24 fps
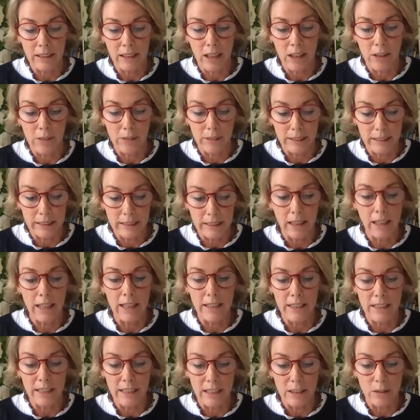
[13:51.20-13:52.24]

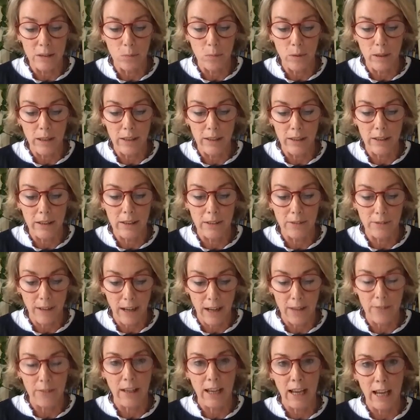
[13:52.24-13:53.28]
coincided with the
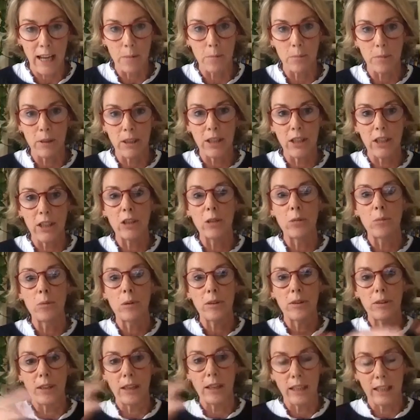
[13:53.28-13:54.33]
fact that MQ
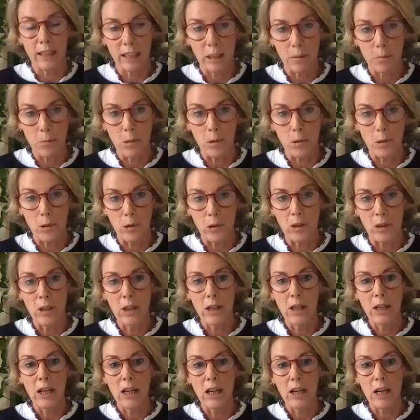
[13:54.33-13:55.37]
were thinking more
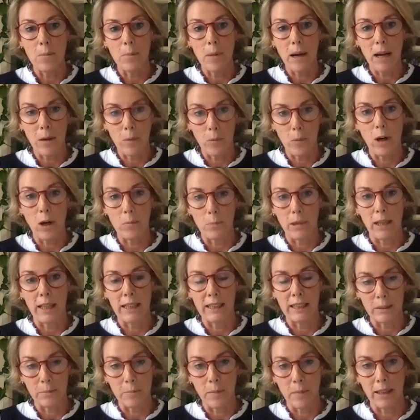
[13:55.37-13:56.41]
about
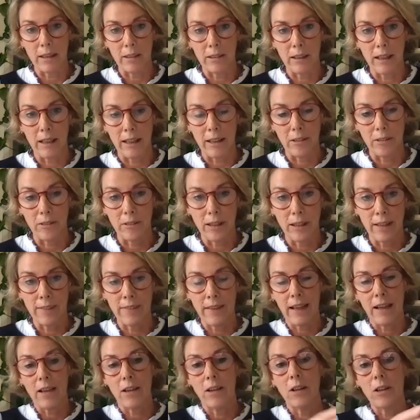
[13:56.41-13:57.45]
workplace mental health and
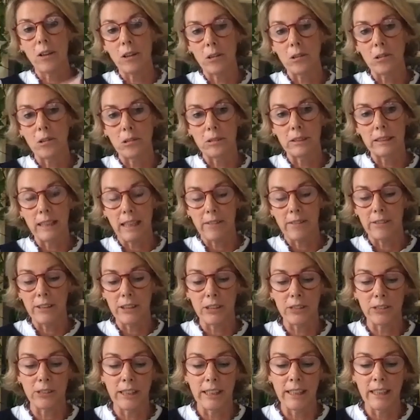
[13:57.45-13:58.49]
that whole
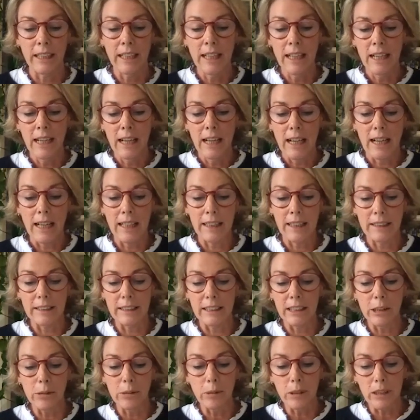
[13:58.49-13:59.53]
territory. And
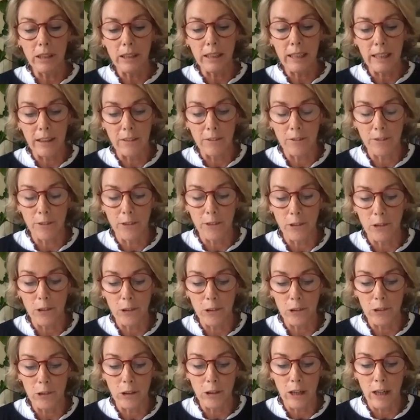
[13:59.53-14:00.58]
you were looking
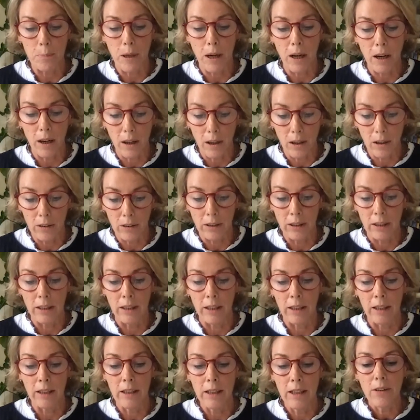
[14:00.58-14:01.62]
for a
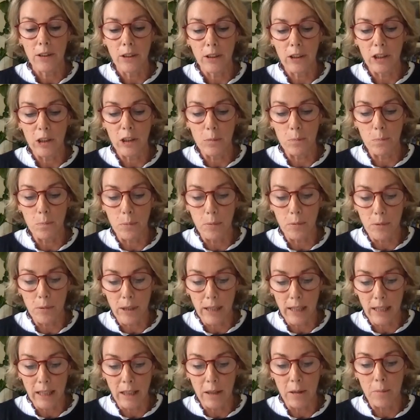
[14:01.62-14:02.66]
partner that could
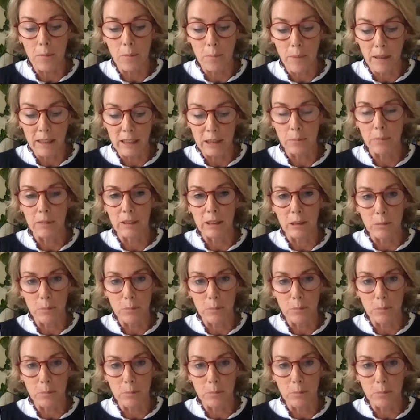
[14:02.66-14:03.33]
bring measurement